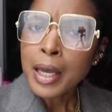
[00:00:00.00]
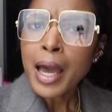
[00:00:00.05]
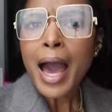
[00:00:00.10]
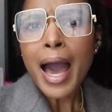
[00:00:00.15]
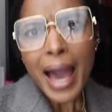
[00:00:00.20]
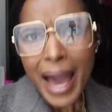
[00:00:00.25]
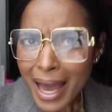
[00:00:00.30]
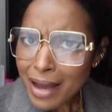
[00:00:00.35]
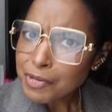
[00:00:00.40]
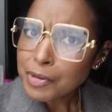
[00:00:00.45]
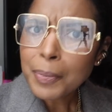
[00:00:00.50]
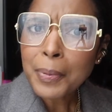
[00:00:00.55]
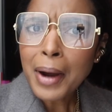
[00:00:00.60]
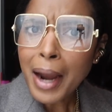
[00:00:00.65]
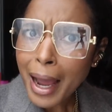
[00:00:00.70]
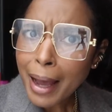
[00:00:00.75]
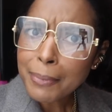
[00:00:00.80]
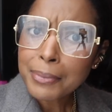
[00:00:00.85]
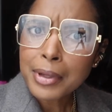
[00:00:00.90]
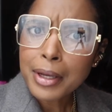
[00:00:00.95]
I have a
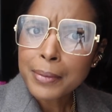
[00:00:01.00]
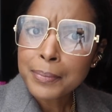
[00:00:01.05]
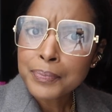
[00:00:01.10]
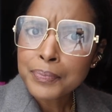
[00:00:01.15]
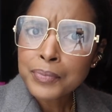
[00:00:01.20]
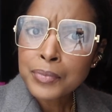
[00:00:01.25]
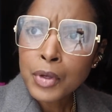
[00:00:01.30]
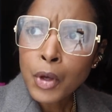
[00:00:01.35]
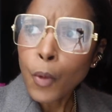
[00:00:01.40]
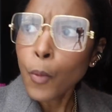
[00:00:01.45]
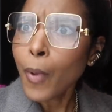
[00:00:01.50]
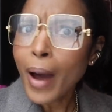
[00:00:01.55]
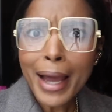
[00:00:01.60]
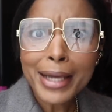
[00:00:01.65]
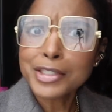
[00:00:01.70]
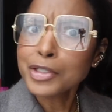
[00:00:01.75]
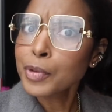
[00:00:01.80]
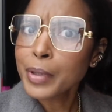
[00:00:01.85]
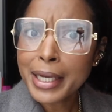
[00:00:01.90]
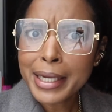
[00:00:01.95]
problem. Why are
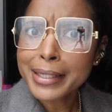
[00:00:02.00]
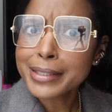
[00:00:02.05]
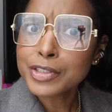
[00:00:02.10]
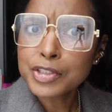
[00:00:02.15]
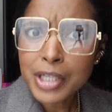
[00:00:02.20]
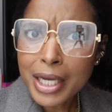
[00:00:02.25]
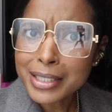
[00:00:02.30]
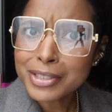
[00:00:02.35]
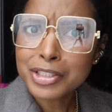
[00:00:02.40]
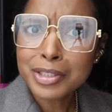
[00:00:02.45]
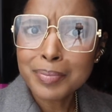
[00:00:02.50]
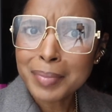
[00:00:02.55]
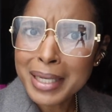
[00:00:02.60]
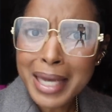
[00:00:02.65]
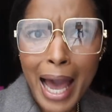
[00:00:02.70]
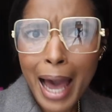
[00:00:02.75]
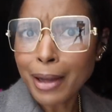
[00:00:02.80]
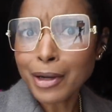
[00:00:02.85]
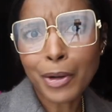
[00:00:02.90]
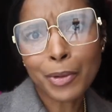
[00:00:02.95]
you here judging me?
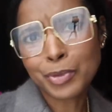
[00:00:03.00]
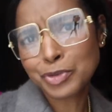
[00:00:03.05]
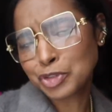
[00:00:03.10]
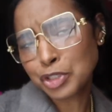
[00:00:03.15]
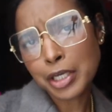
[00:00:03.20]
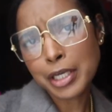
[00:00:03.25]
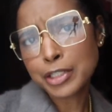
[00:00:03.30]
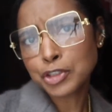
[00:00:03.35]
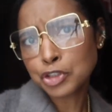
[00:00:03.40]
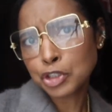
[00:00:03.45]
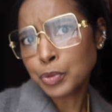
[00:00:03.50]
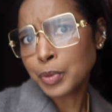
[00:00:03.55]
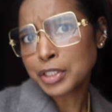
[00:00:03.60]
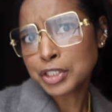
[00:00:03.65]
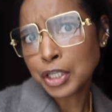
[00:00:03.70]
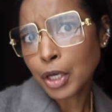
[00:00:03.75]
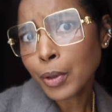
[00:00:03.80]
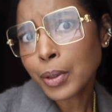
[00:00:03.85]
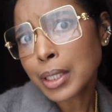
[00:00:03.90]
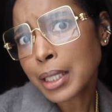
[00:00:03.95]
I don't judge you in
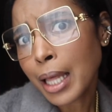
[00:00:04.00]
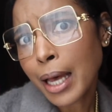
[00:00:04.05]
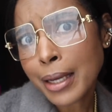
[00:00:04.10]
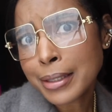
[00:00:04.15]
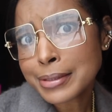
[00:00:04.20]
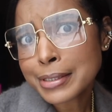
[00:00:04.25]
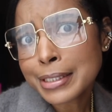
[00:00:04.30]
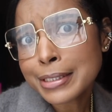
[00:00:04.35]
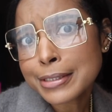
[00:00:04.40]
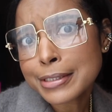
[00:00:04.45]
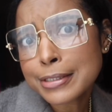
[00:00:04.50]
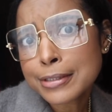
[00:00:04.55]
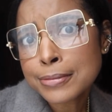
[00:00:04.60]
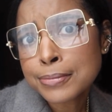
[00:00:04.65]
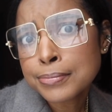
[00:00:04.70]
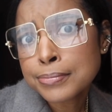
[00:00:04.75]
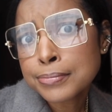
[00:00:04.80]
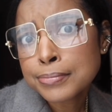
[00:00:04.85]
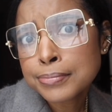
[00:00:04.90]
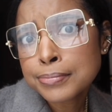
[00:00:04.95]
your closets,
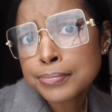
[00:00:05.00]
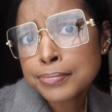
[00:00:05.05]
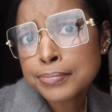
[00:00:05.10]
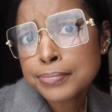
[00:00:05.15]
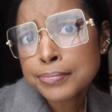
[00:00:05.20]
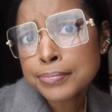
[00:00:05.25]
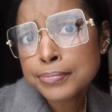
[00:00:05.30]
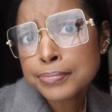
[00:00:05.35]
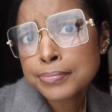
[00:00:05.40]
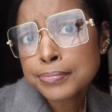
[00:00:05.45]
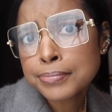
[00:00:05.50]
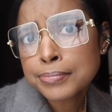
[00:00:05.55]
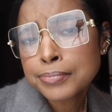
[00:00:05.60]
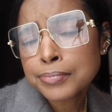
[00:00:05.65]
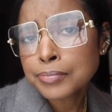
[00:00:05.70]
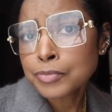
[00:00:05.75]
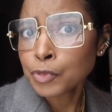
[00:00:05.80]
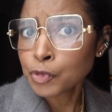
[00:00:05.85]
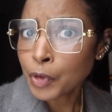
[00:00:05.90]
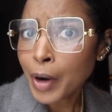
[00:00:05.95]

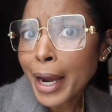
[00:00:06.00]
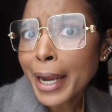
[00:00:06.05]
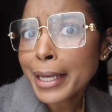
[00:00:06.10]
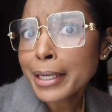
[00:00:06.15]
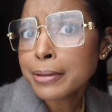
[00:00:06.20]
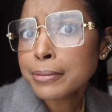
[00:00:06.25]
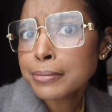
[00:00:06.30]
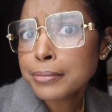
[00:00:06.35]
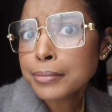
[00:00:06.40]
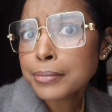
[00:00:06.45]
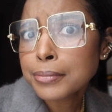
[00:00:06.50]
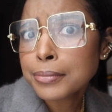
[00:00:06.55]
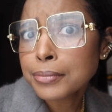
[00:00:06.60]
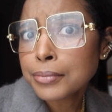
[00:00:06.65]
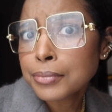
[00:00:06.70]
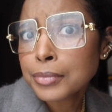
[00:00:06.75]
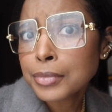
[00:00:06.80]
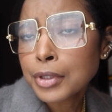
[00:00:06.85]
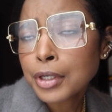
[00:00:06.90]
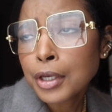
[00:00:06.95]
right?
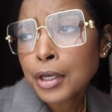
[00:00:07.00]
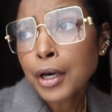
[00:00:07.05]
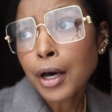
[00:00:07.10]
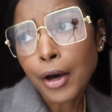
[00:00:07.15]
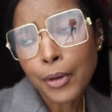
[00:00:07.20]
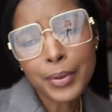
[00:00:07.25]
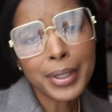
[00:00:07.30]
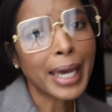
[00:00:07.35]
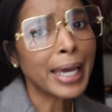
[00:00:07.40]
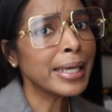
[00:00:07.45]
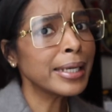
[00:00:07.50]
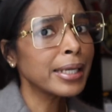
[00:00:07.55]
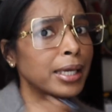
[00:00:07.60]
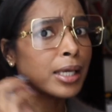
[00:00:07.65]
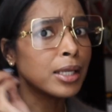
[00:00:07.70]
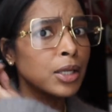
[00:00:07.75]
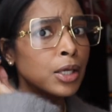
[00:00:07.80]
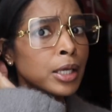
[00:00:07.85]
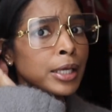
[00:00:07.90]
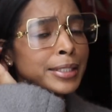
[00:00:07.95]
Okay
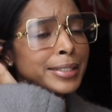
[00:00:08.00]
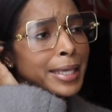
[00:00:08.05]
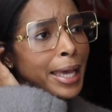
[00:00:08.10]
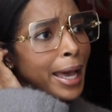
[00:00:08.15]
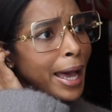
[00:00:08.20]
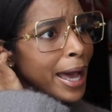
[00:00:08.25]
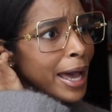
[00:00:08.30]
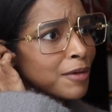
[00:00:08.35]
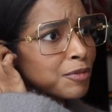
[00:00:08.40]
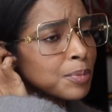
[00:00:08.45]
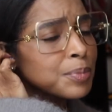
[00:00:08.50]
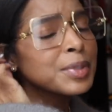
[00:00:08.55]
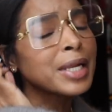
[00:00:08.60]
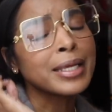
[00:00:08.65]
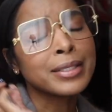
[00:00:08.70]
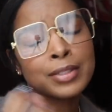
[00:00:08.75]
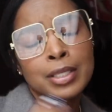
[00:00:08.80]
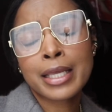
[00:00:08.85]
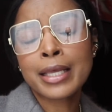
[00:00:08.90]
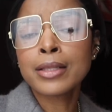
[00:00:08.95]
then, yeah,
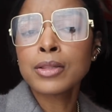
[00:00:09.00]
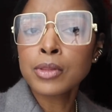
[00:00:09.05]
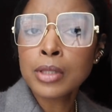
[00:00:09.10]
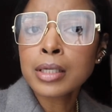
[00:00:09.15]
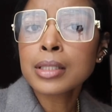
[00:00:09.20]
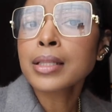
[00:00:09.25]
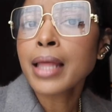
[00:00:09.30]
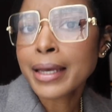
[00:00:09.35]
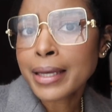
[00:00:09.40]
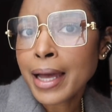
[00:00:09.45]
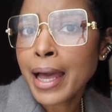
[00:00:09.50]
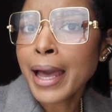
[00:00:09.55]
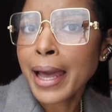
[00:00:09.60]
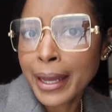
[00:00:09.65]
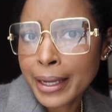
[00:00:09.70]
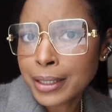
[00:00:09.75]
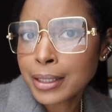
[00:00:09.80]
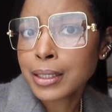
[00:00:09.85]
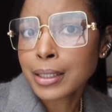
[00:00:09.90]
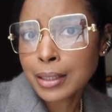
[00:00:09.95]
it looked like I
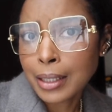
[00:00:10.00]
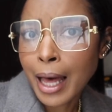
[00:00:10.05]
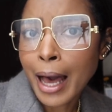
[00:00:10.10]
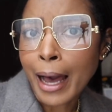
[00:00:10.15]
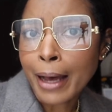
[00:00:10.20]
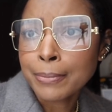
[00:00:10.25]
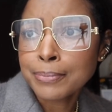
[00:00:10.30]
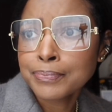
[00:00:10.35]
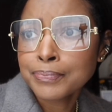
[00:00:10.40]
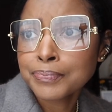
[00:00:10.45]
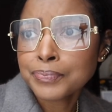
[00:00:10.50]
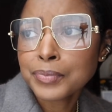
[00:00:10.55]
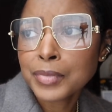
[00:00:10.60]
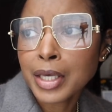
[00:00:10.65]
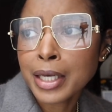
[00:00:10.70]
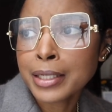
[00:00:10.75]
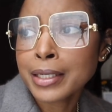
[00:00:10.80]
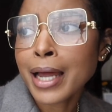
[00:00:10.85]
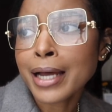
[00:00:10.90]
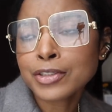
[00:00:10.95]
added a lot,
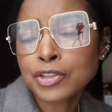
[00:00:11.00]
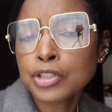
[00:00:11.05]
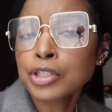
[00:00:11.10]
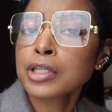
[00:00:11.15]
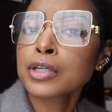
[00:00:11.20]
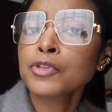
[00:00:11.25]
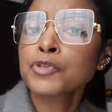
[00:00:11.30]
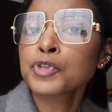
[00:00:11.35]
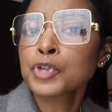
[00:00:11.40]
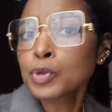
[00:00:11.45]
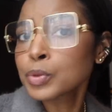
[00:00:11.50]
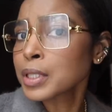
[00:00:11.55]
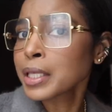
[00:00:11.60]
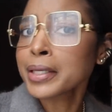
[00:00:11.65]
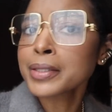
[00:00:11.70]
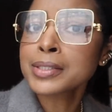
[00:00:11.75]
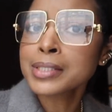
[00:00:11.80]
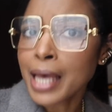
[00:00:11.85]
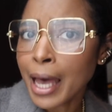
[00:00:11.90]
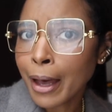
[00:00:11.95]
and I took a few
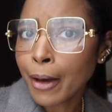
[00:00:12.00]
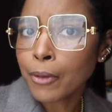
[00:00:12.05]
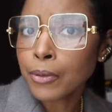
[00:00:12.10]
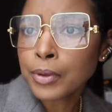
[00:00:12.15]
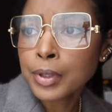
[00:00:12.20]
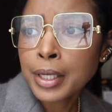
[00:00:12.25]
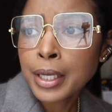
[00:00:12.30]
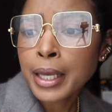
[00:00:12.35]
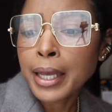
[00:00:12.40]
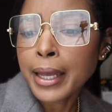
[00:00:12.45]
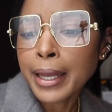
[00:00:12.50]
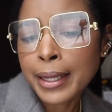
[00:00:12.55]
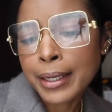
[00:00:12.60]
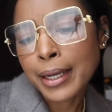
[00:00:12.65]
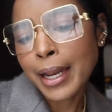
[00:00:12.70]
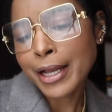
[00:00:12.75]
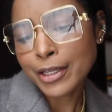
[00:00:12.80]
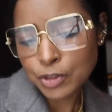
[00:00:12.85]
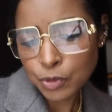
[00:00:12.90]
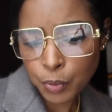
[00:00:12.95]
things out. And
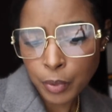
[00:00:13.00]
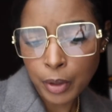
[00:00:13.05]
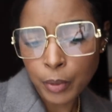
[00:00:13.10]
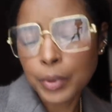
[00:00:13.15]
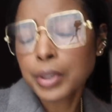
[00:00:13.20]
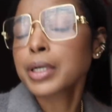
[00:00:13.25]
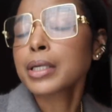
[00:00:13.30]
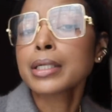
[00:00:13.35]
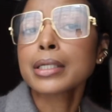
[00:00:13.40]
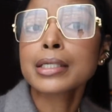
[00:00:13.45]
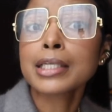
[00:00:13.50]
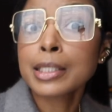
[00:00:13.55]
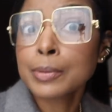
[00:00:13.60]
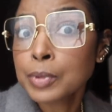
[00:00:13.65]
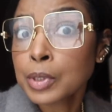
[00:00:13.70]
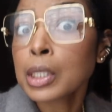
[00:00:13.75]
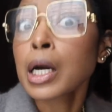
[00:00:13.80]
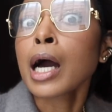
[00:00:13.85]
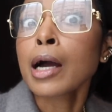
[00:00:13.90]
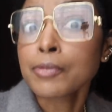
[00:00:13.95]
that's where we're gonna keep
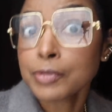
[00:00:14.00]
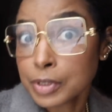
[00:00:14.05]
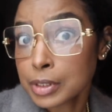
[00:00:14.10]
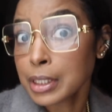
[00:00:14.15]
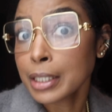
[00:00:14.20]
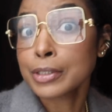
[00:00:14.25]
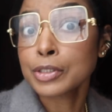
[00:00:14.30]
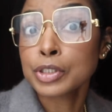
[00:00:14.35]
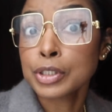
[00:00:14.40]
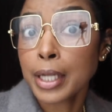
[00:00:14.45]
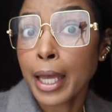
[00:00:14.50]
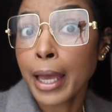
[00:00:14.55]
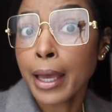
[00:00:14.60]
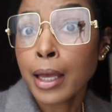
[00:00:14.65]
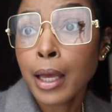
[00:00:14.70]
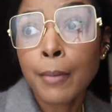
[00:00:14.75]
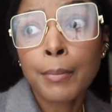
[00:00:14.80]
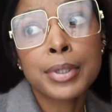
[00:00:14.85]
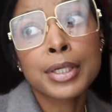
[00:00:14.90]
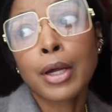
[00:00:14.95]
the conversation at.
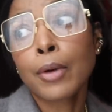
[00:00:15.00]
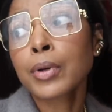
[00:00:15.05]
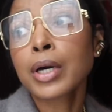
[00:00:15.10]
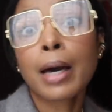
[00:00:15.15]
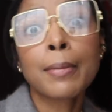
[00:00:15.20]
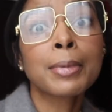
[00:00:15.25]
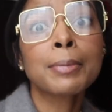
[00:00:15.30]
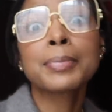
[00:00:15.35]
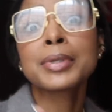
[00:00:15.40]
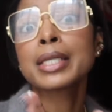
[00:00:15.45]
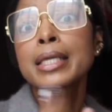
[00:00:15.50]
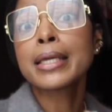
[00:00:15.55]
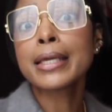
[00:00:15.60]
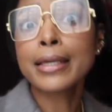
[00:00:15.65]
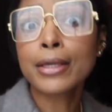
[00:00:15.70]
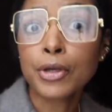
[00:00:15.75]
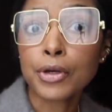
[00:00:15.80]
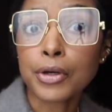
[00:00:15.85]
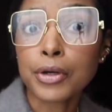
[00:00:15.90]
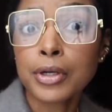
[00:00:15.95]
But don't come up in
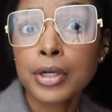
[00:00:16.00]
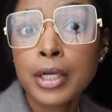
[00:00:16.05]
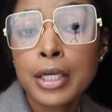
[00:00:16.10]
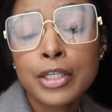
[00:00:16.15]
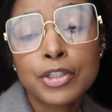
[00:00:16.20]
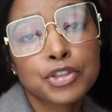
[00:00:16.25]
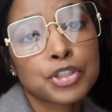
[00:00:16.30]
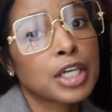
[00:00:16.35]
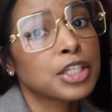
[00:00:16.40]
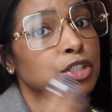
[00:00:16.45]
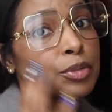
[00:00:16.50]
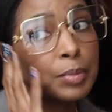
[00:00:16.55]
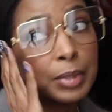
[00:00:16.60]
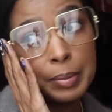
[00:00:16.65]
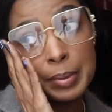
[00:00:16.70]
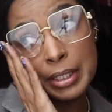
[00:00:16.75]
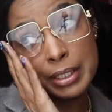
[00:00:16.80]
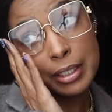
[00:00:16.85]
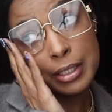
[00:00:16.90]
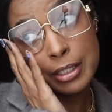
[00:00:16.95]
here judging me
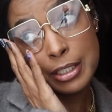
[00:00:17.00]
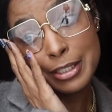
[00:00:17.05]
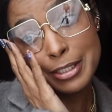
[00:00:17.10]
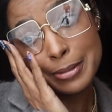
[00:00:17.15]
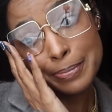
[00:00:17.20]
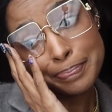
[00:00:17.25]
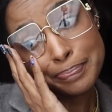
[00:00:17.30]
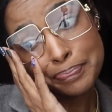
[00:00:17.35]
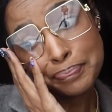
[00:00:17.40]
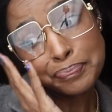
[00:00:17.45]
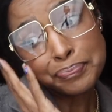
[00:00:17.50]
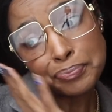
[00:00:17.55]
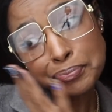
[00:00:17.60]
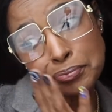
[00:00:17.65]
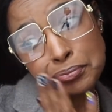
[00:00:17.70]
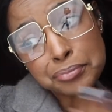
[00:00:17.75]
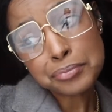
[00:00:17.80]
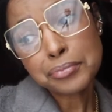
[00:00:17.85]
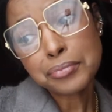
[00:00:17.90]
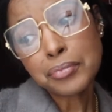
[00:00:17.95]
because
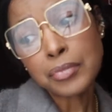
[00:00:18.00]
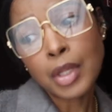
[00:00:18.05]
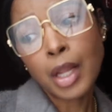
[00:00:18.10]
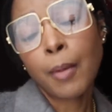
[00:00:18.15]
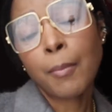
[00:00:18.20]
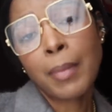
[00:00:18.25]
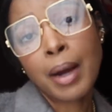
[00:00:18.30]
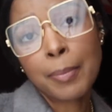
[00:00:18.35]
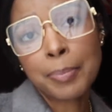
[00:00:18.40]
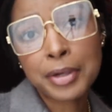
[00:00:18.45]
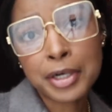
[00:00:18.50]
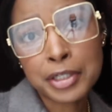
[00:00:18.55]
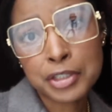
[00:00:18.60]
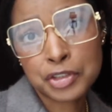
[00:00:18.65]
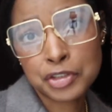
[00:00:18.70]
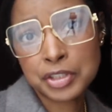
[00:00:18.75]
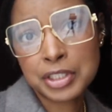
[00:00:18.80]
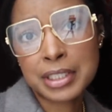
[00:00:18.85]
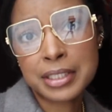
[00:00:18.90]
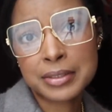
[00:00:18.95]
my
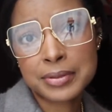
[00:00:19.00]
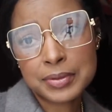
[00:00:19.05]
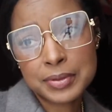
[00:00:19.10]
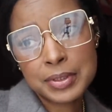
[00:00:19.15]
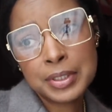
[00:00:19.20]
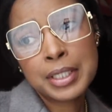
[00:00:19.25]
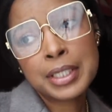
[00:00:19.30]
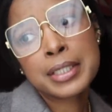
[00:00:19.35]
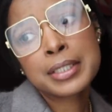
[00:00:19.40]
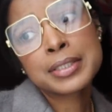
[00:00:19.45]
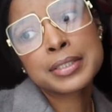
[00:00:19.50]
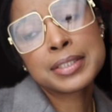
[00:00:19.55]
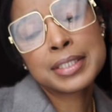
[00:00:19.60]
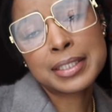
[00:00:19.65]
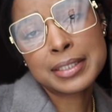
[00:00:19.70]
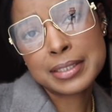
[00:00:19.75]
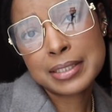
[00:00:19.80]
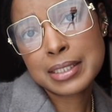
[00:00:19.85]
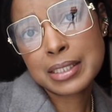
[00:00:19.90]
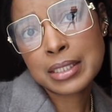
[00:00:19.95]
purge didn't
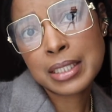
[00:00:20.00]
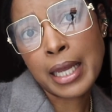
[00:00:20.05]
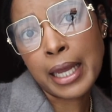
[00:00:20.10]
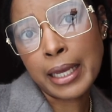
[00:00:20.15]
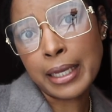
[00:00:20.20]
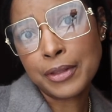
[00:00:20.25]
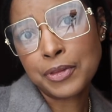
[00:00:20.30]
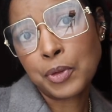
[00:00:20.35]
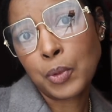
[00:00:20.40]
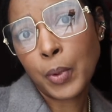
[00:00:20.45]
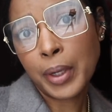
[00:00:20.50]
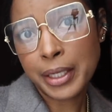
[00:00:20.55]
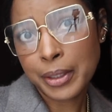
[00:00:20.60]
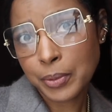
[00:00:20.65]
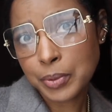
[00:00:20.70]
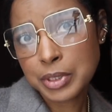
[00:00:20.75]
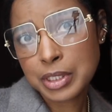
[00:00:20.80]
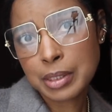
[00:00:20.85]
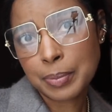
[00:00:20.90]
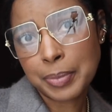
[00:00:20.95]
stay the way it
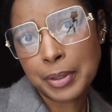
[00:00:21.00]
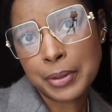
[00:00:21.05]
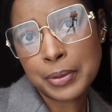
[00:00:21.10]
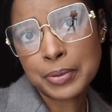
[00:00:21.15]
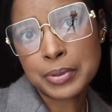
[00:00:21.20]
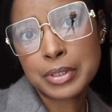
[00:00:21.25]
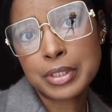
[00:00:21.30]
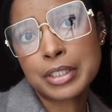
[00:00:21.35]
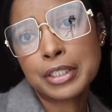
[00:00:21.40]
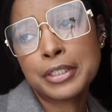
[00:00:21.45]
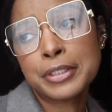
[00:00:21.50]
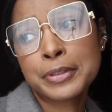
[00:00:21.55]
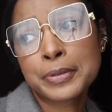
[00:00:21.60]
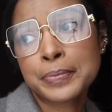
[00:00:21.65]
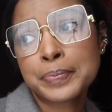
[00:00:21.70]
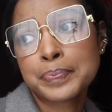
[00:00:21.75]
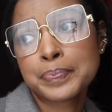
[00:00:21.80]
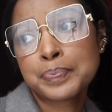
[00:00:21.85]
was supposed to.